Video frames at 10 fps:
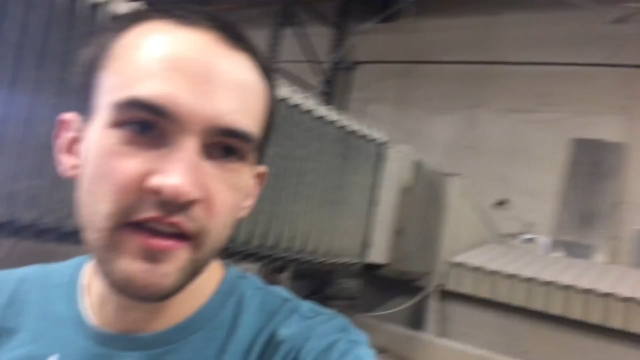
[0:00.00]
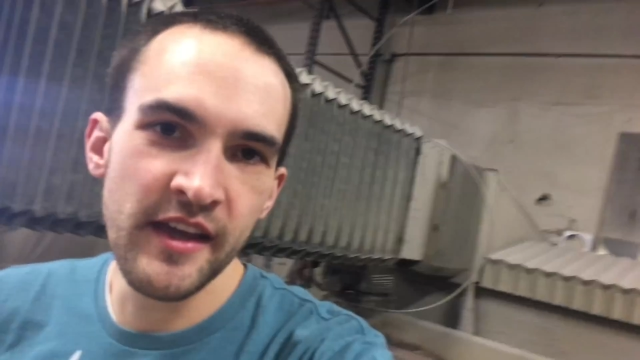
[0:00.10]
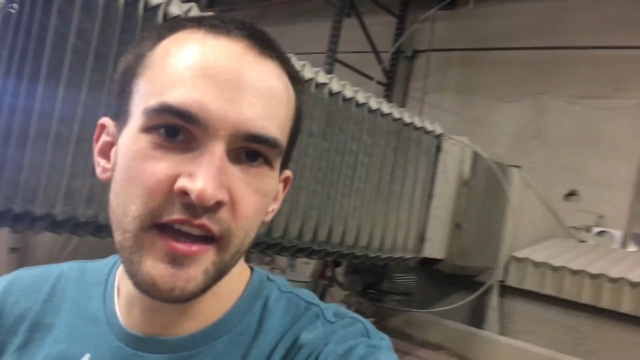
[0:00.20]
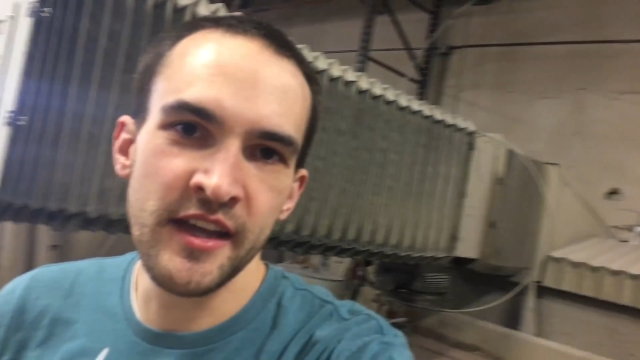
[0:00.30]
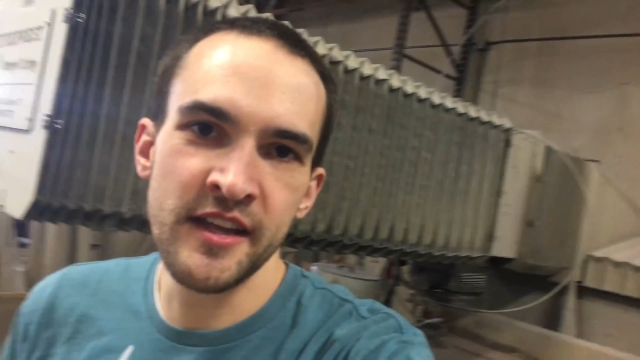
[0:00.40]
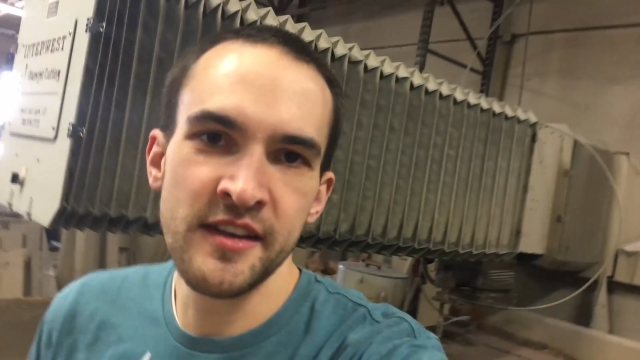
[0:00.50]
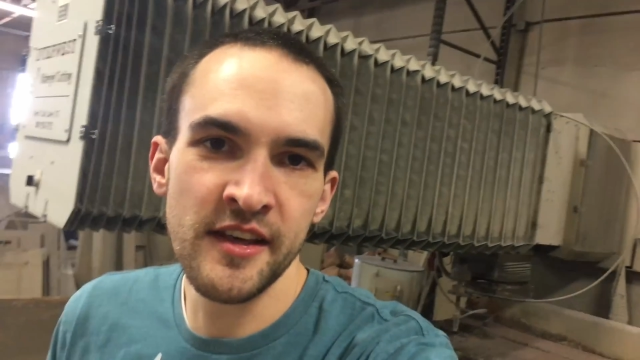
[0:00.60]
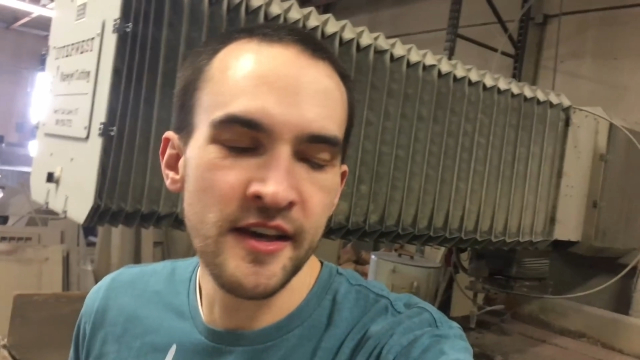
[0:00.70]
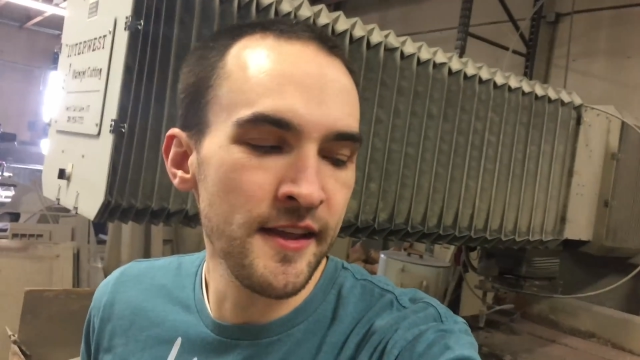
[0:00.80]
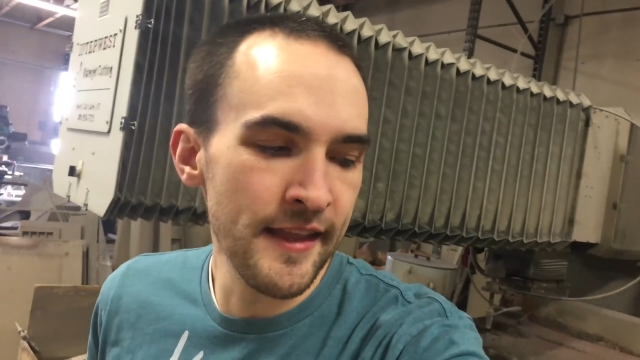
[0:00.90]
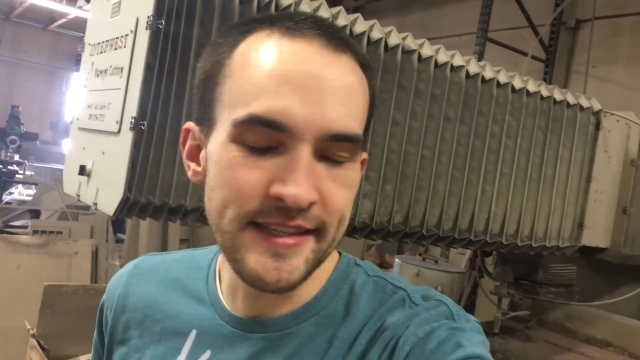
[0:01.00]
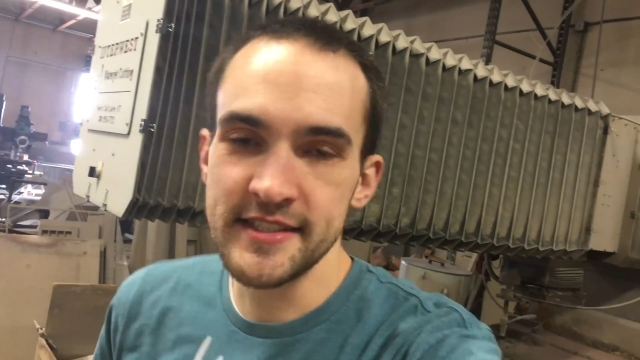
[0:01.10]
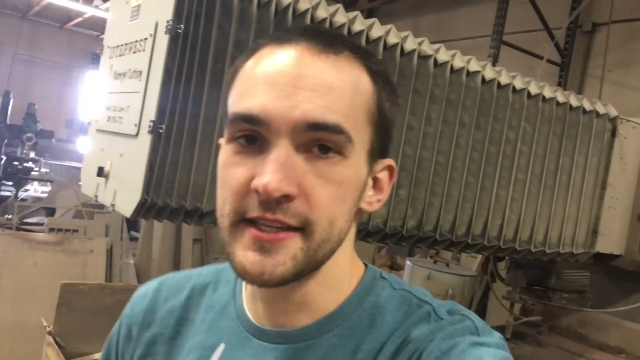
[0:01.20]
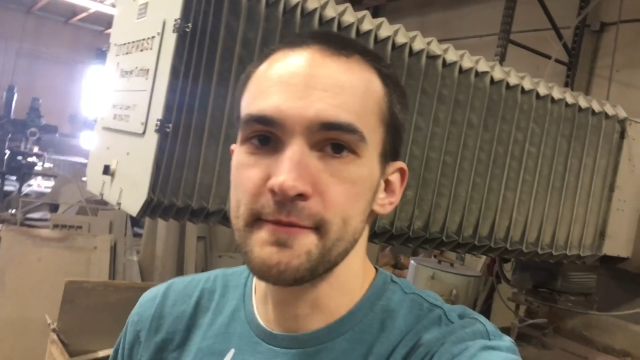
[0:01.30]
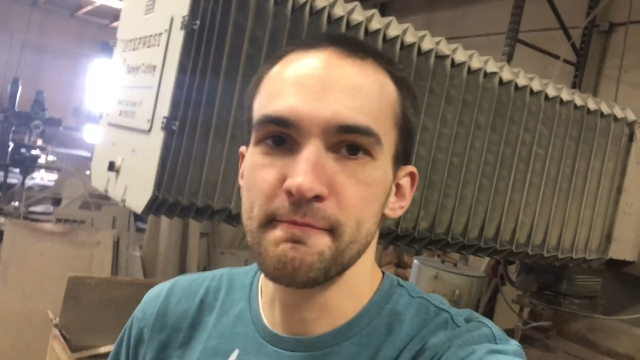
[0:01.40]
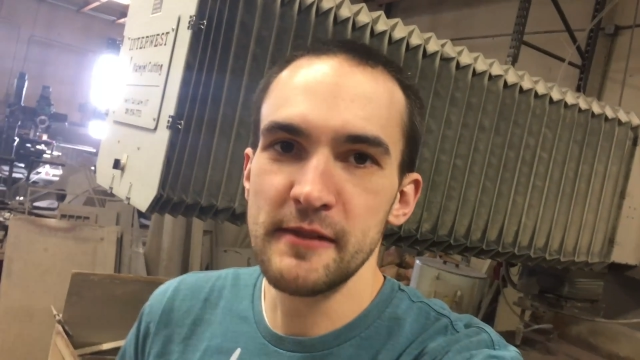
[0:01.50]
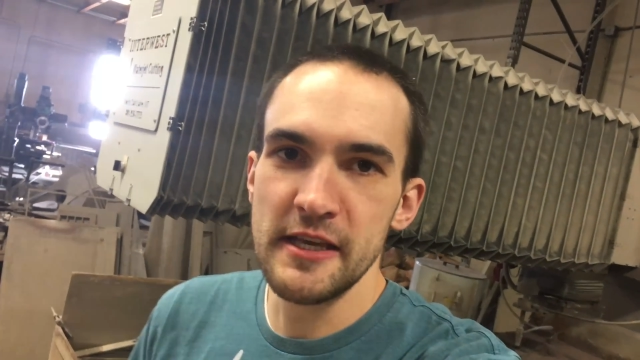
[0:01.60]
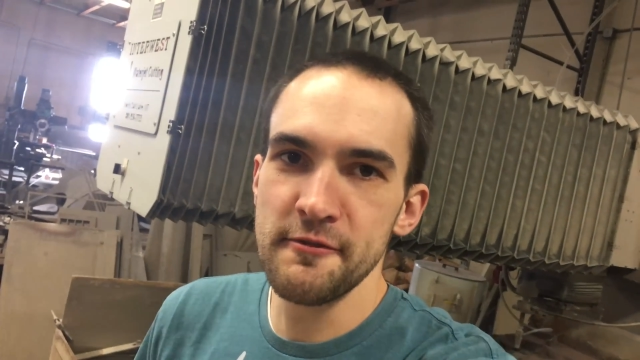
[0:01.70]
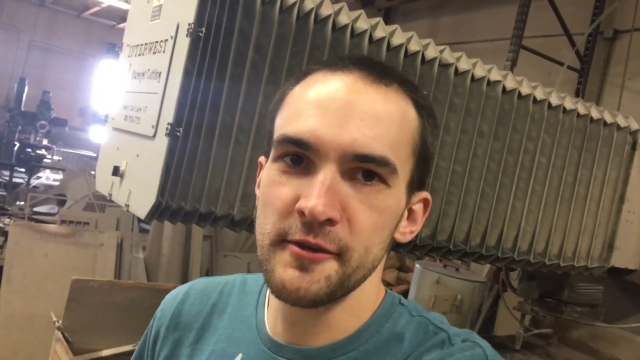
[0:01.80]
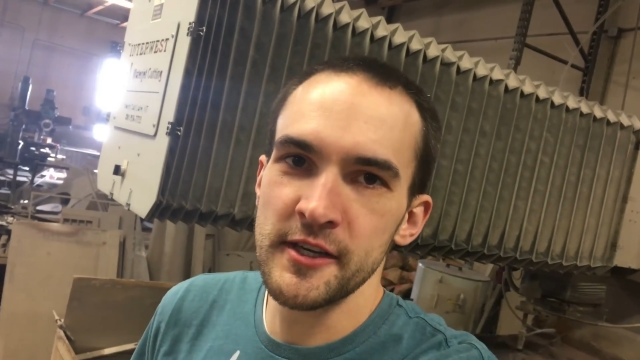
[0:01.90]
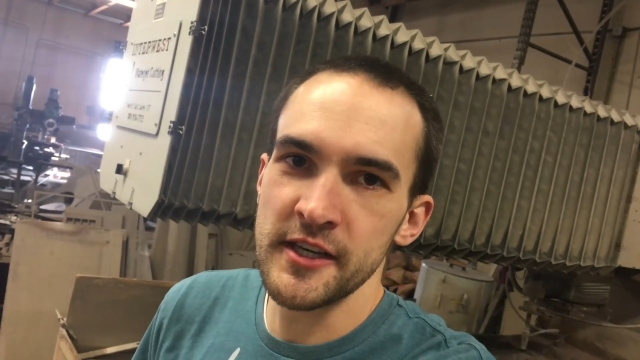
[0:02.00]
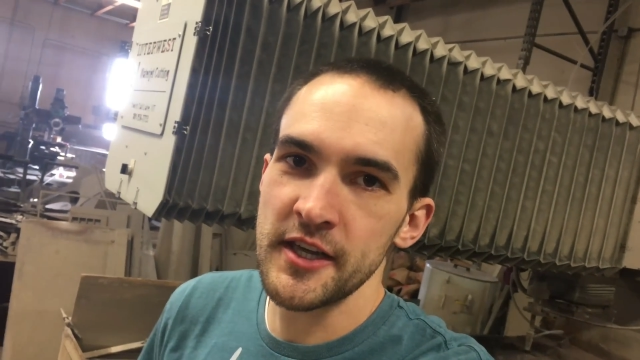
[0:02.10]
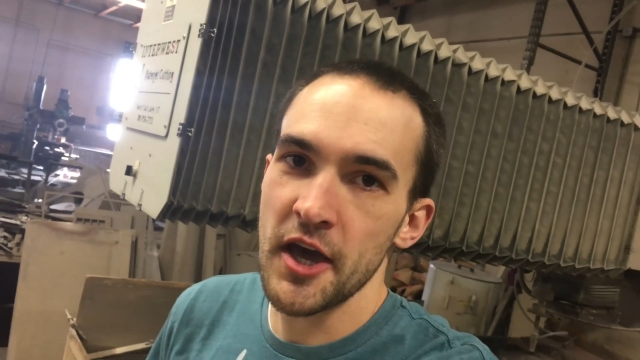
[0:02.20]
And uh, that's it. Leave a